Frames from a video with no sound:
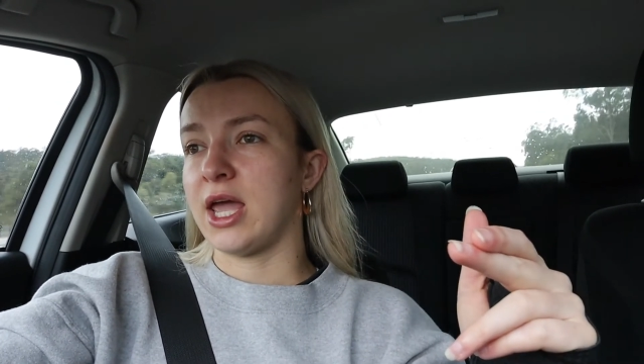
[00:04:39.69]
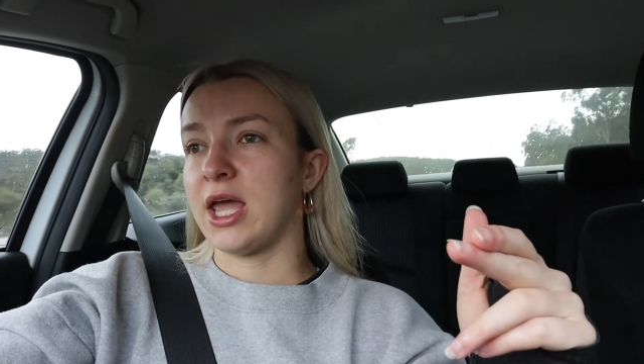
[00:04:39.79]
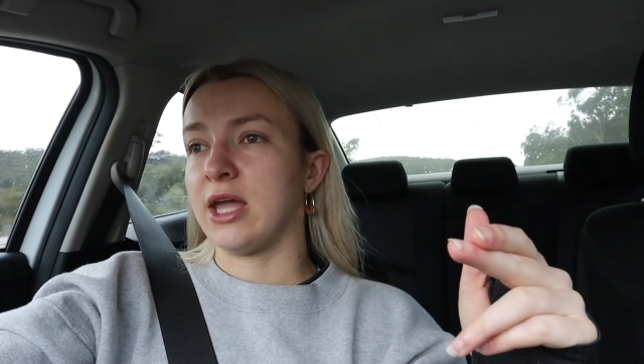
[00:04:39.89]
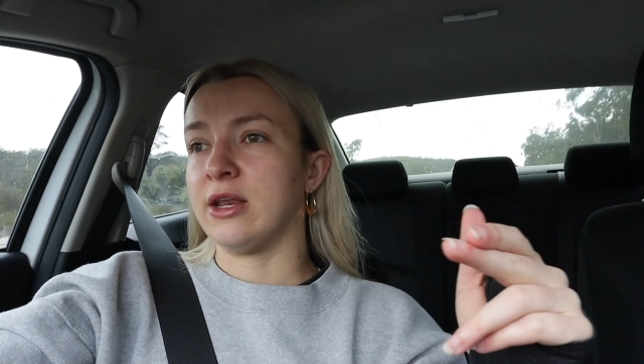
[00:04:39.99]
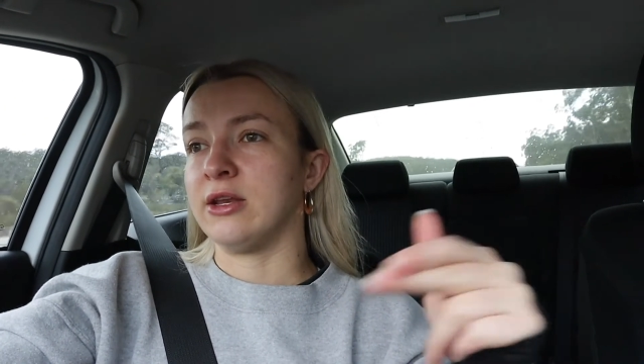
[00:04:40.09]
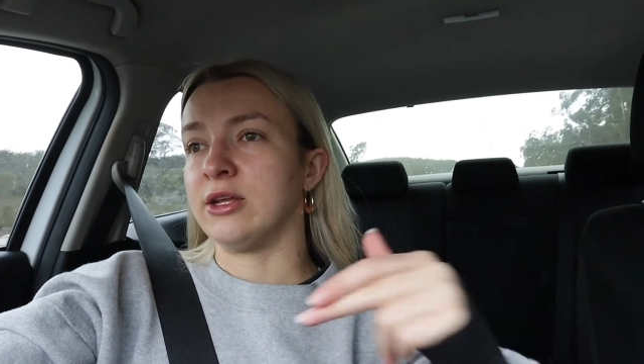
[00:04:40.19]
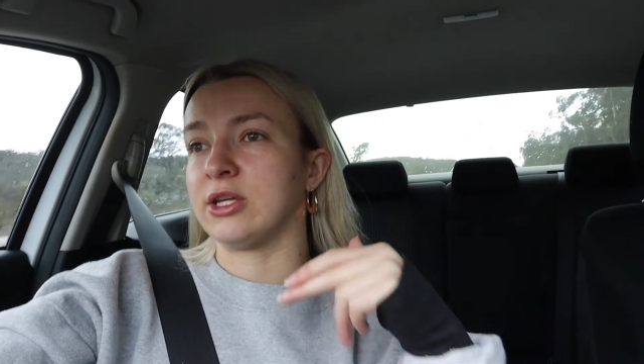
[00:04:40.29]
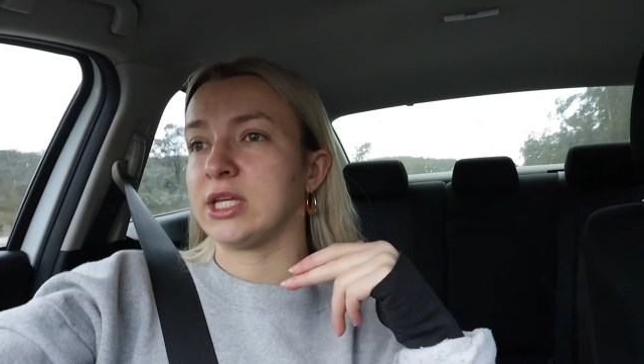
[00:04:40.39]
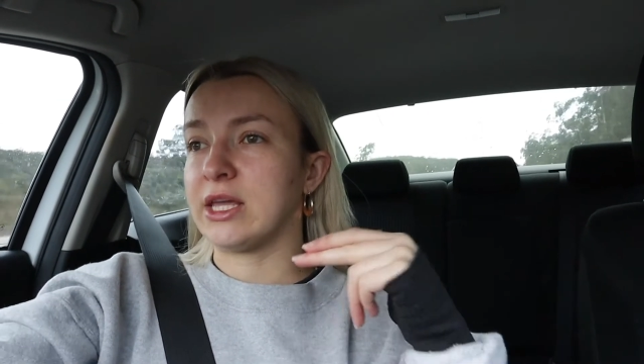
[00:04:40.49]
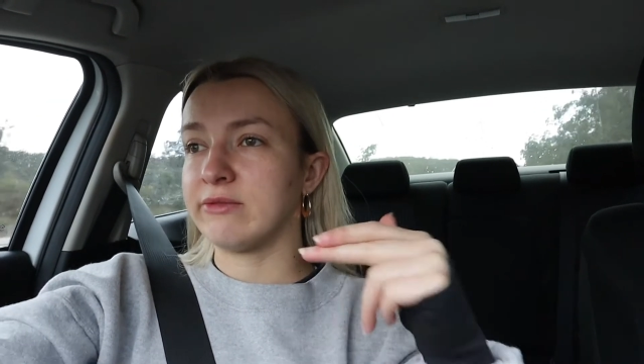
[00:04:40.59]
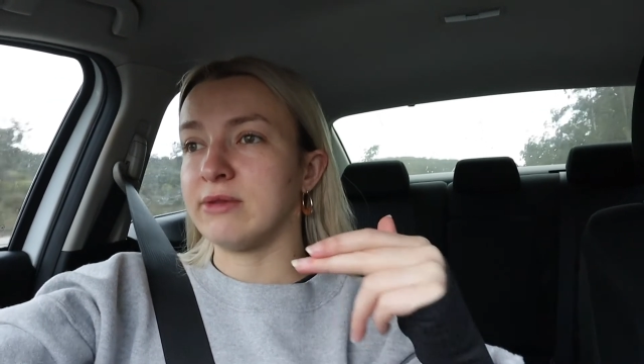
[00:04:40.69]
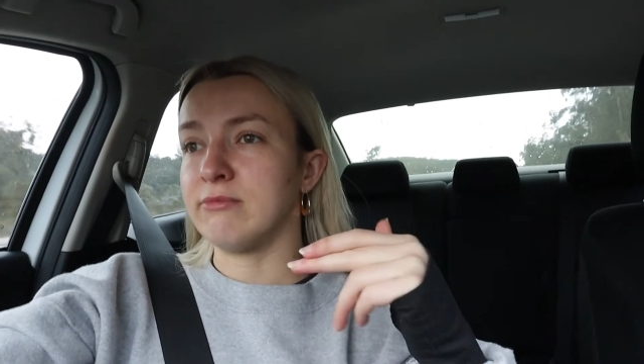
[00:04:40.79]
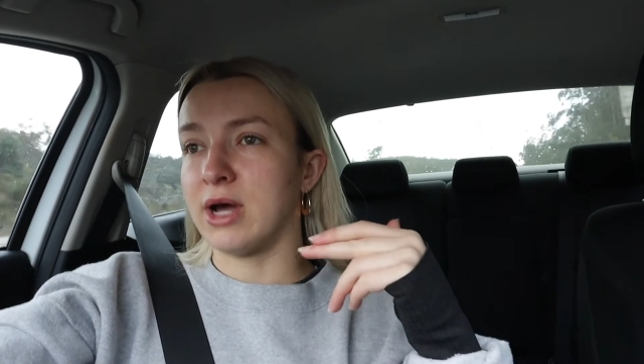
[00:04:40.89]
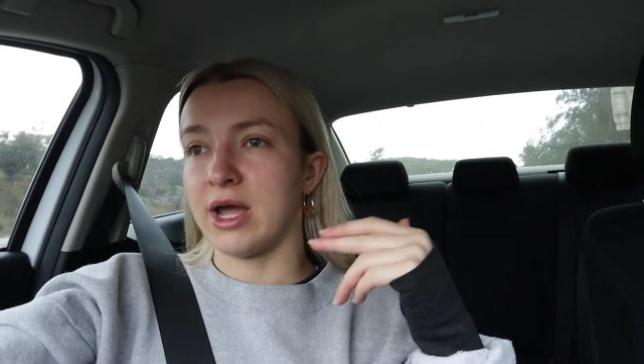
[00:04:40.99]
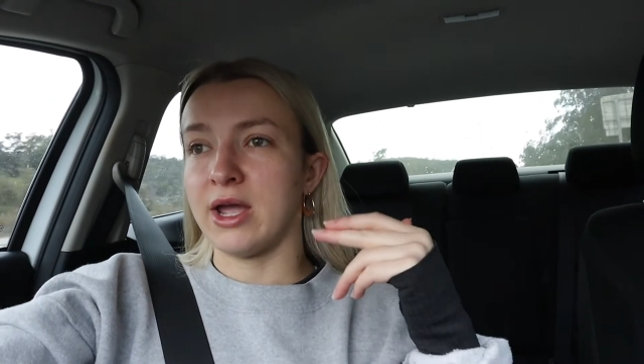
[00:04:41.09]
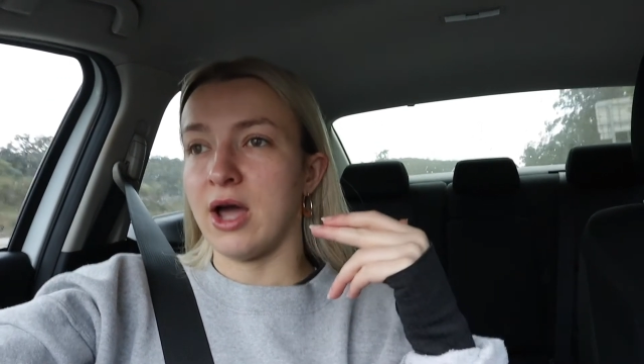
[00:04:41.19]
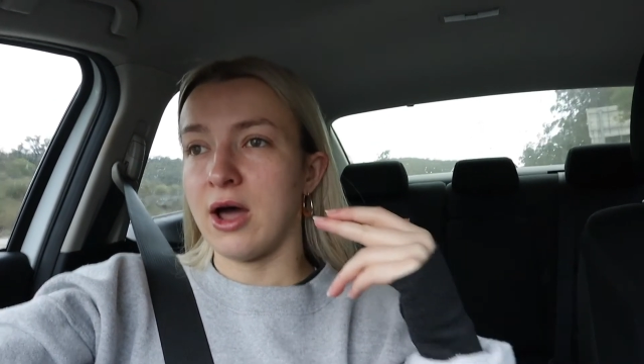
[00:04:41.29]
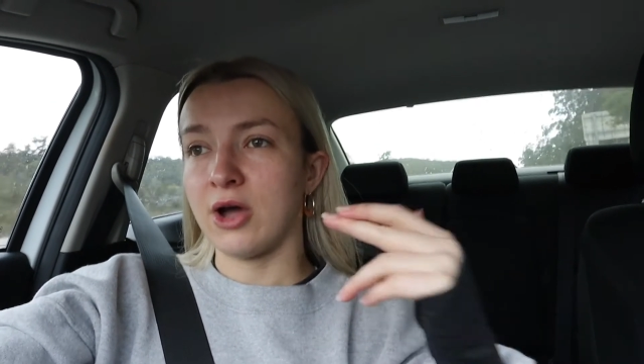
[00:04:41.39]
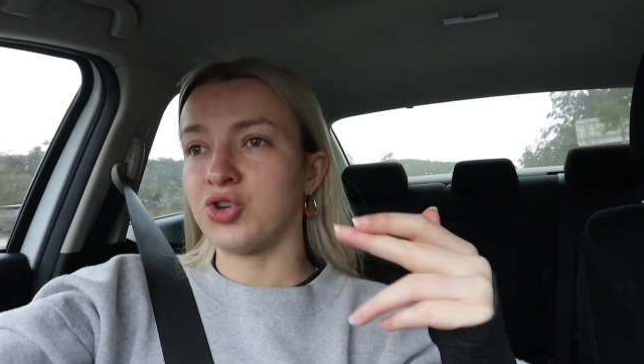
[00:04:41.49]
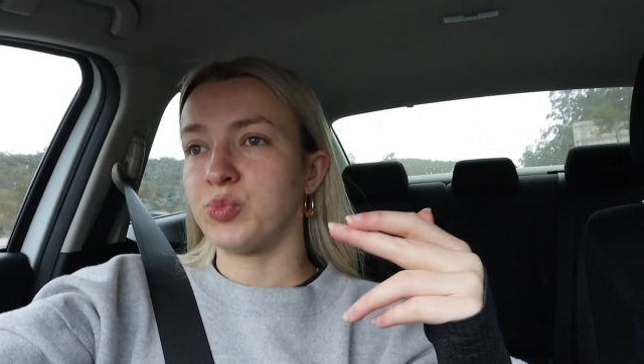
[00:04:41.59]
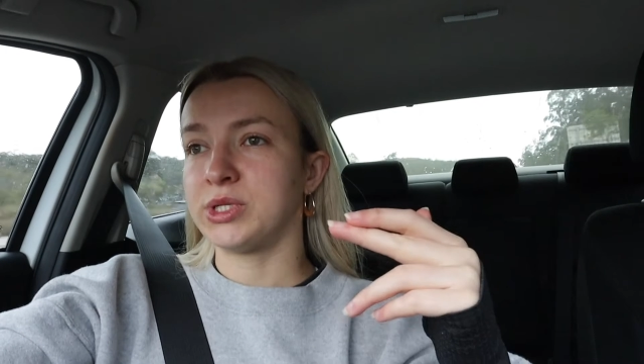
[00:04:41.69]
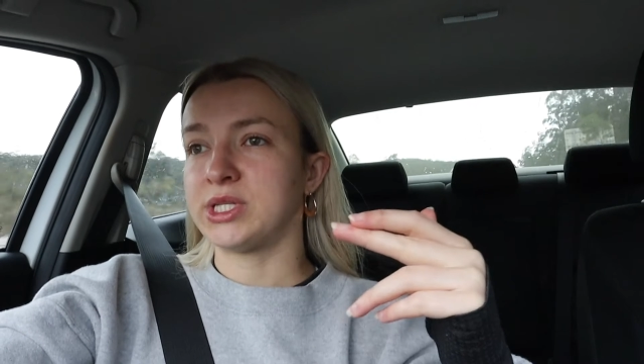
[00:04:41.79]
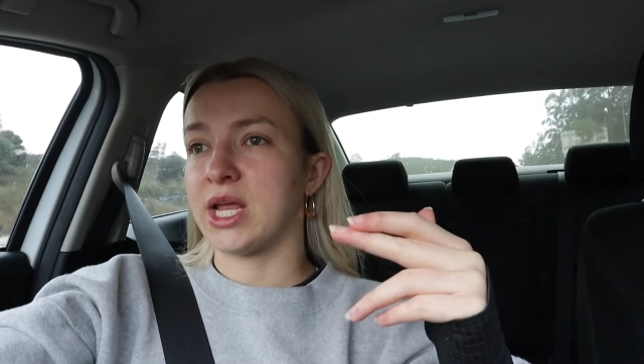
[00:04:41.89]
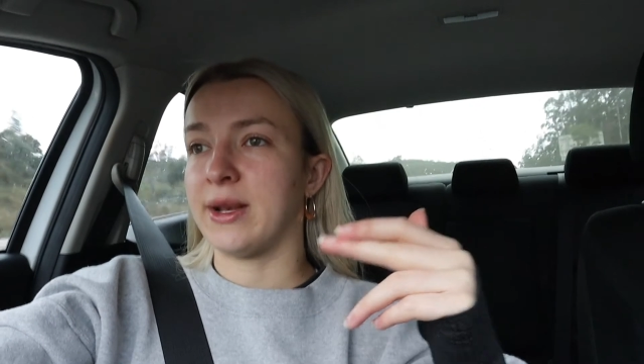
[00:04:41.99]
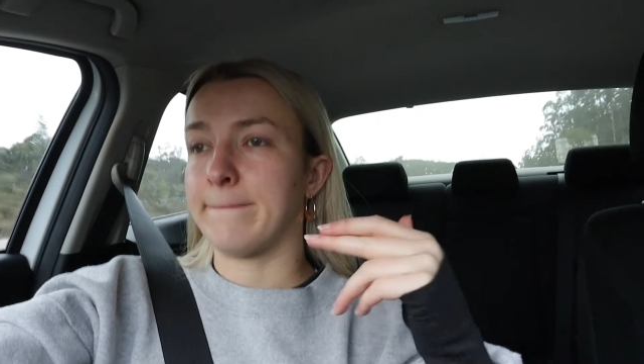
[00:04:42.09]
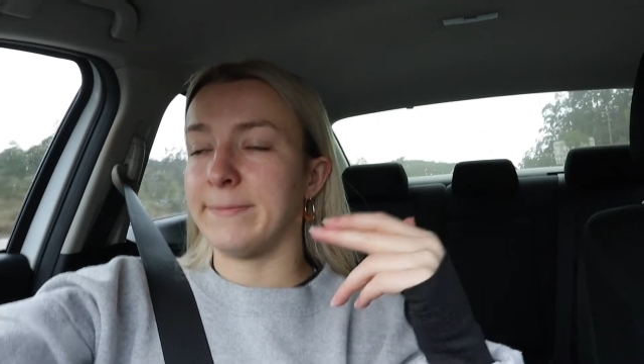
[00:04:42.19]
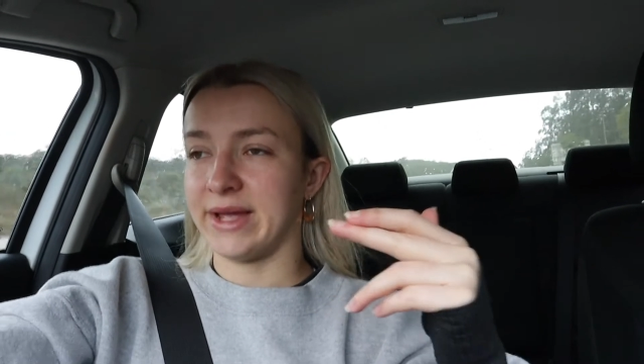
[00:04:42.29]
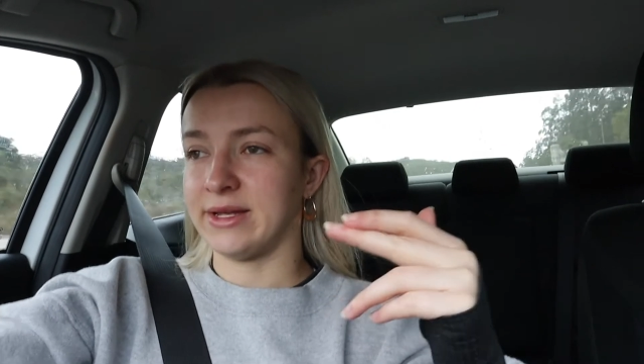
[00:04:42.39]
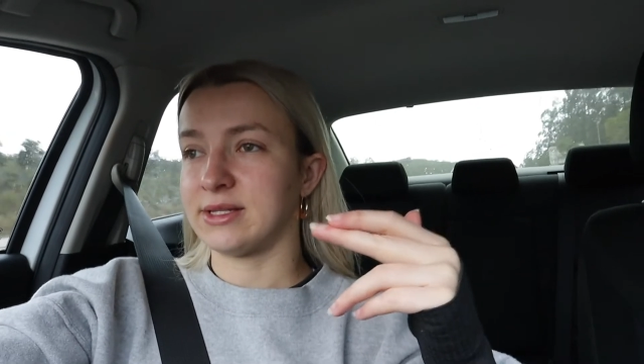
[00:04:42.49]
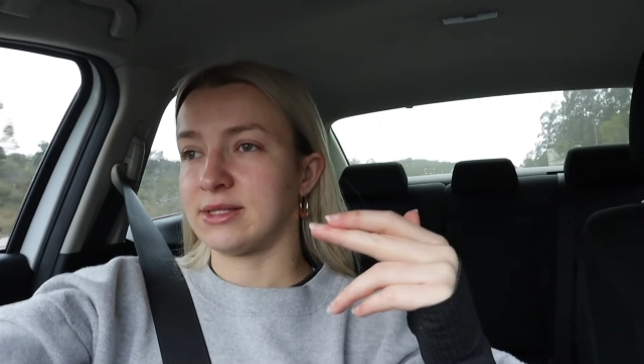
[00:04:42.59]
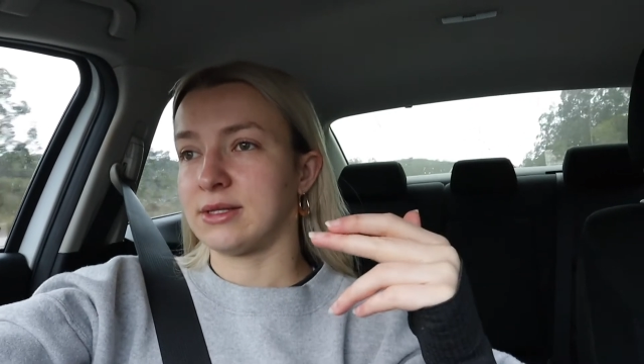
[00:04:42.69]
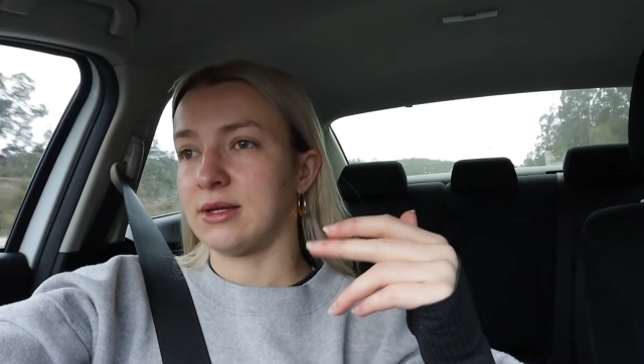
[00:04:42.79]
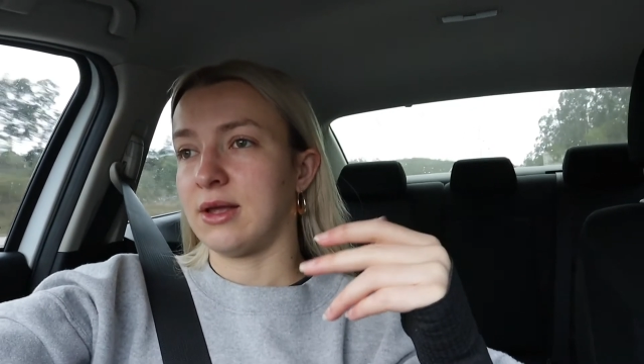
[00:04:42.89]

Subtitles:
and give it my 100% best.